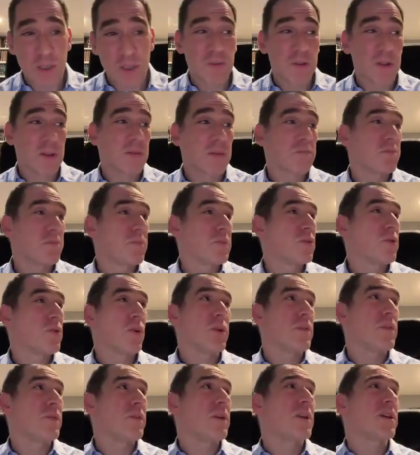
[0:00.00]

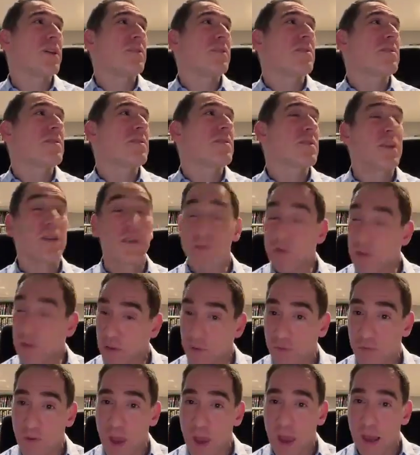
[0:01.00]
even consider
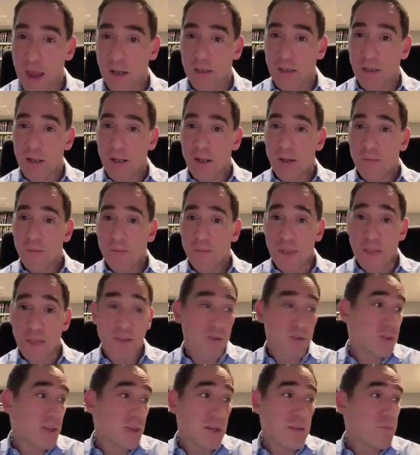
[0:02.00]
the fact that
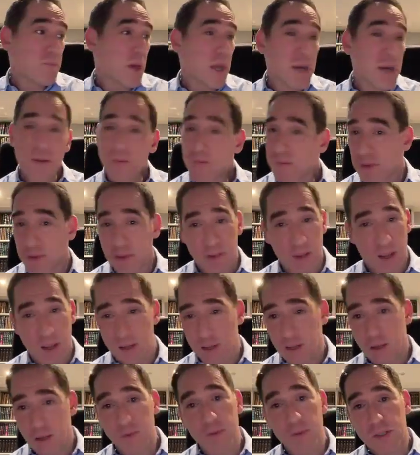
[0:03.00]
there's any benefit to
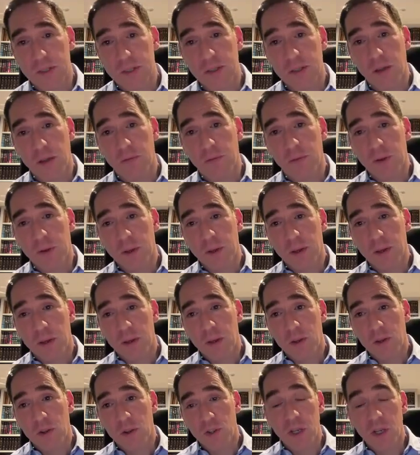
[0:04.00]
any of this stuff.
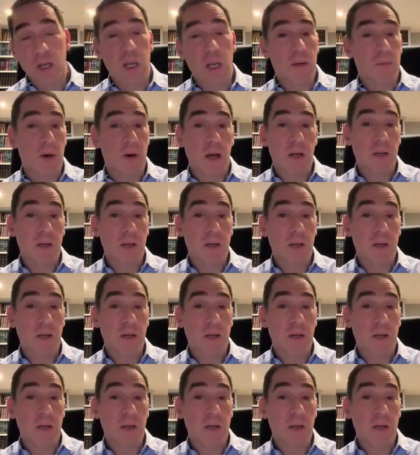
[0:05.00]
Because